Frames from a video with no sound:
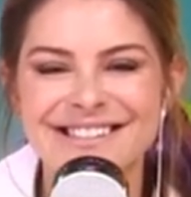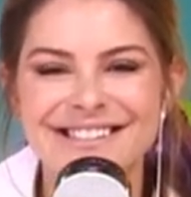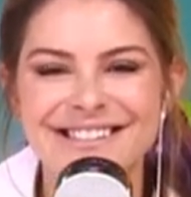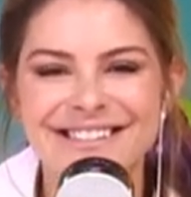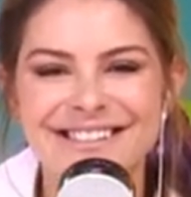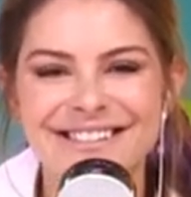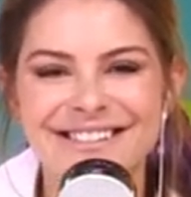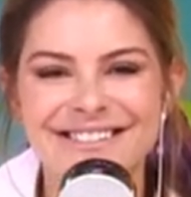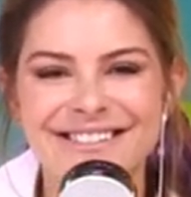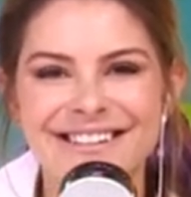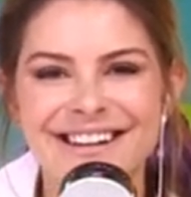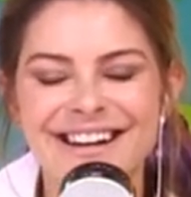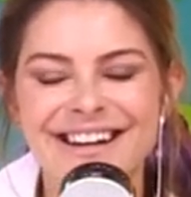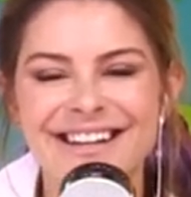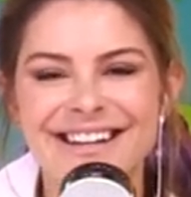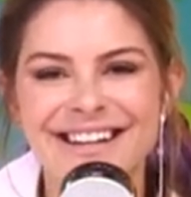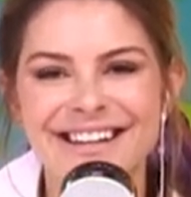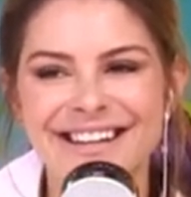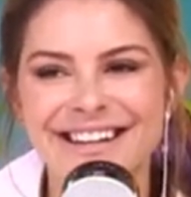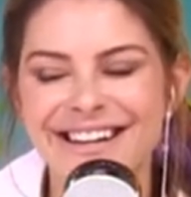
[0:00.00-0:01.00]
So
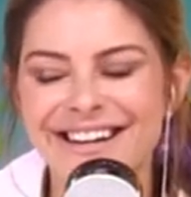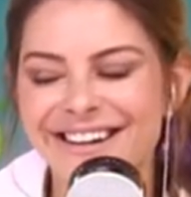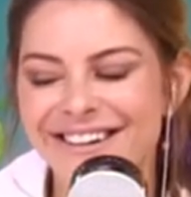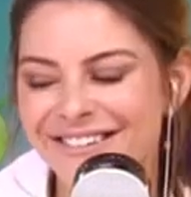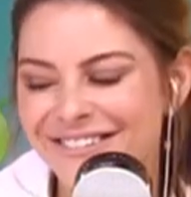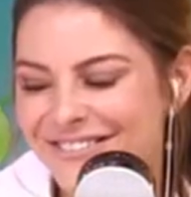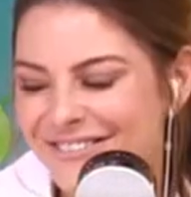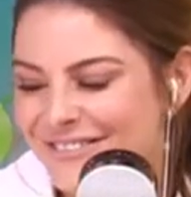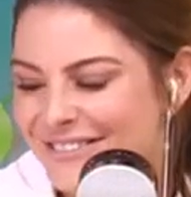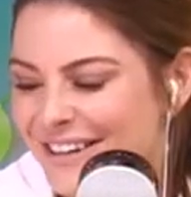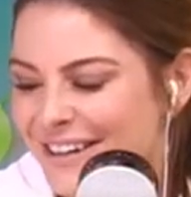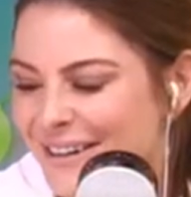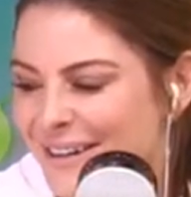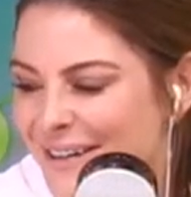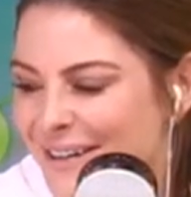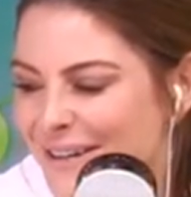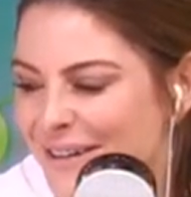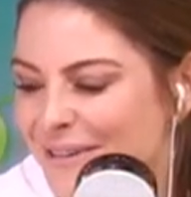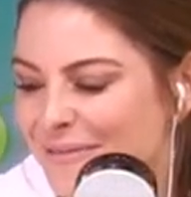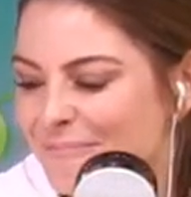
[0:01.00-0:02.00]
anyhow,
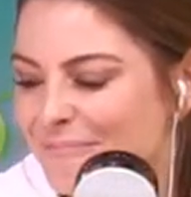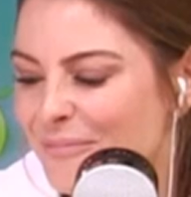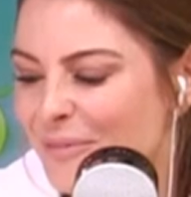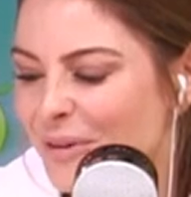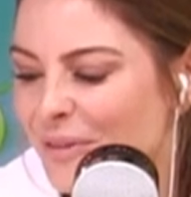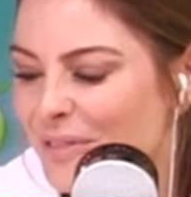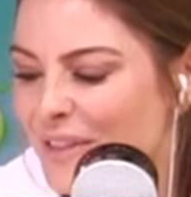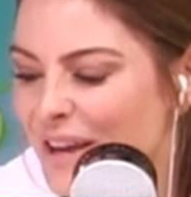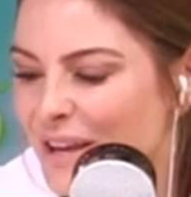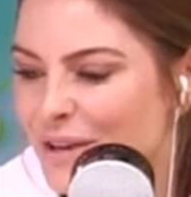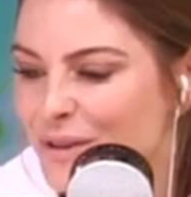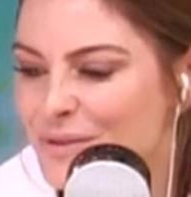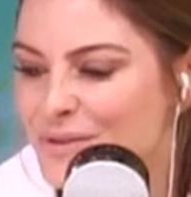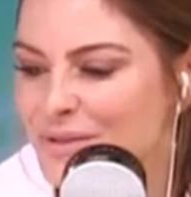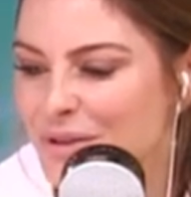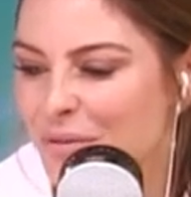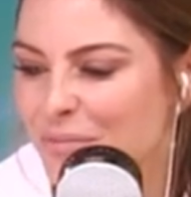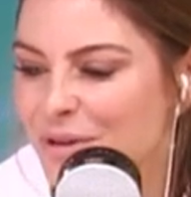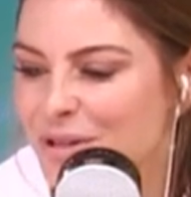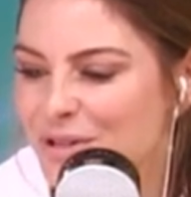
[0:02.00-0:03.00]
um, well, thank you
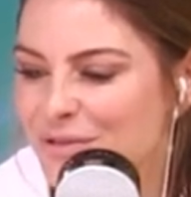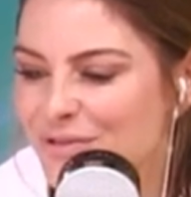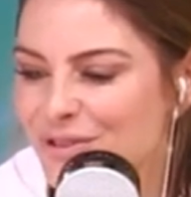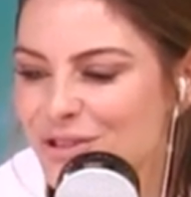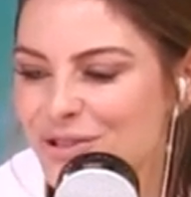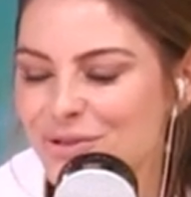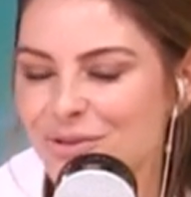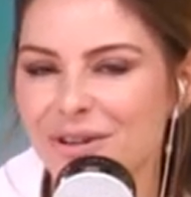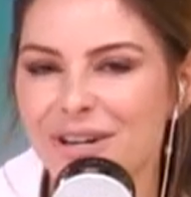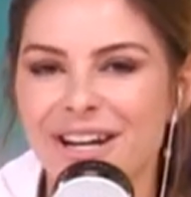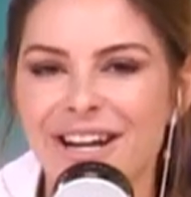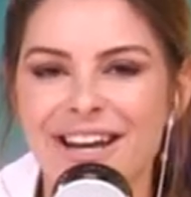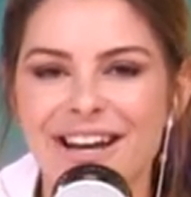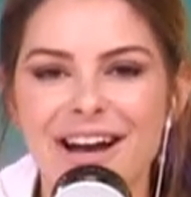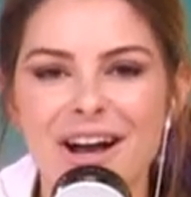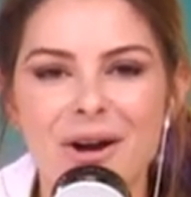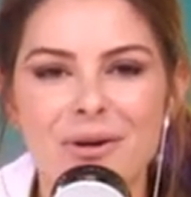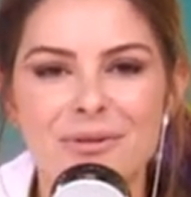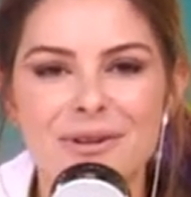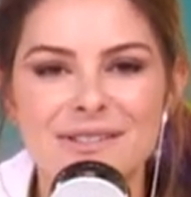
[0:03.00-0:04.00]
so much for joining.
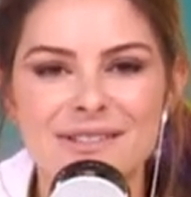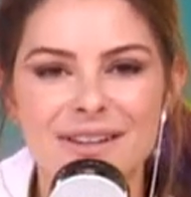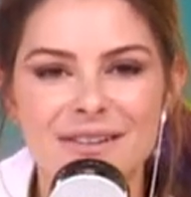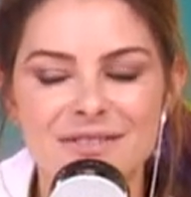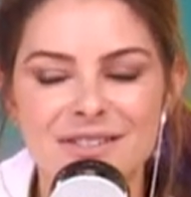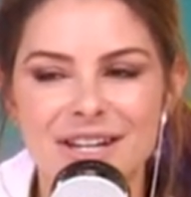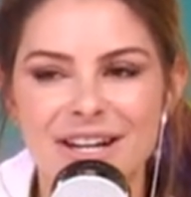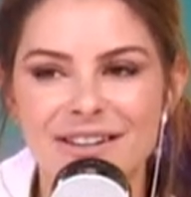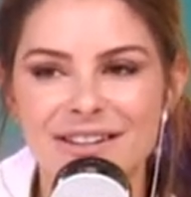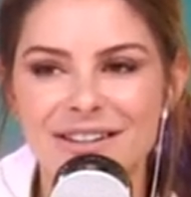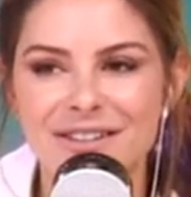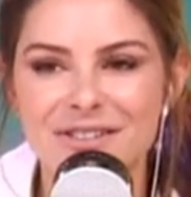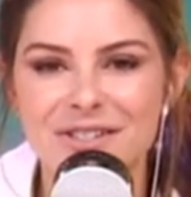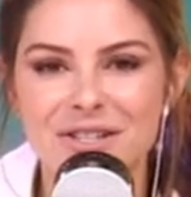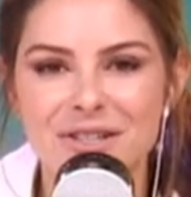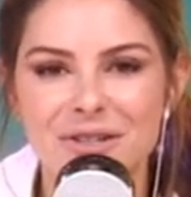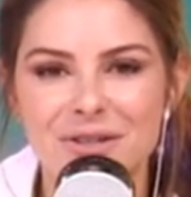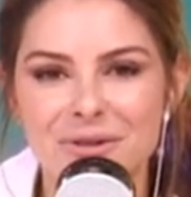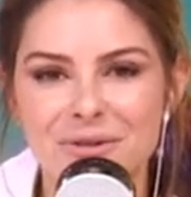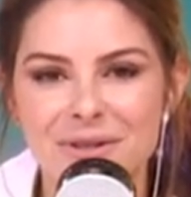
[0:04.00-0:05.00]
I always love talking
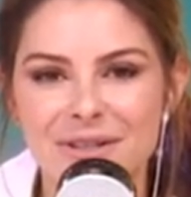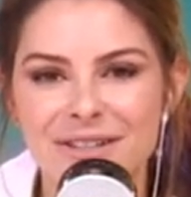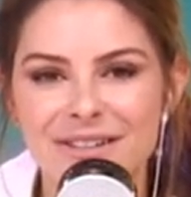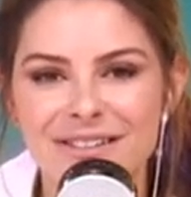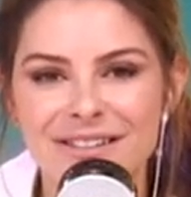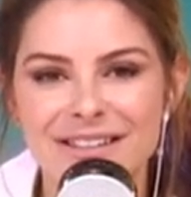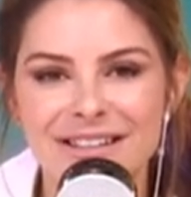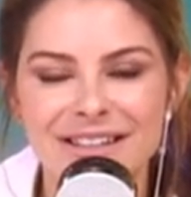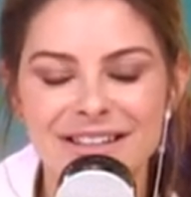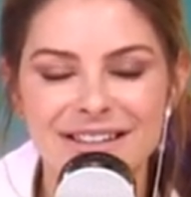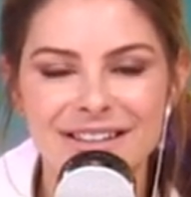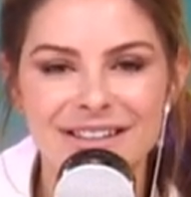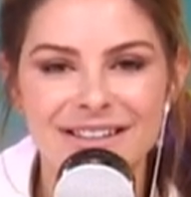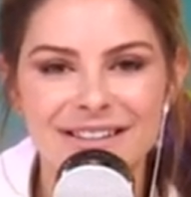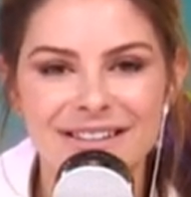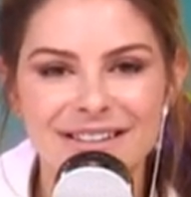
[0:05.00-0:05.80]
to you, and you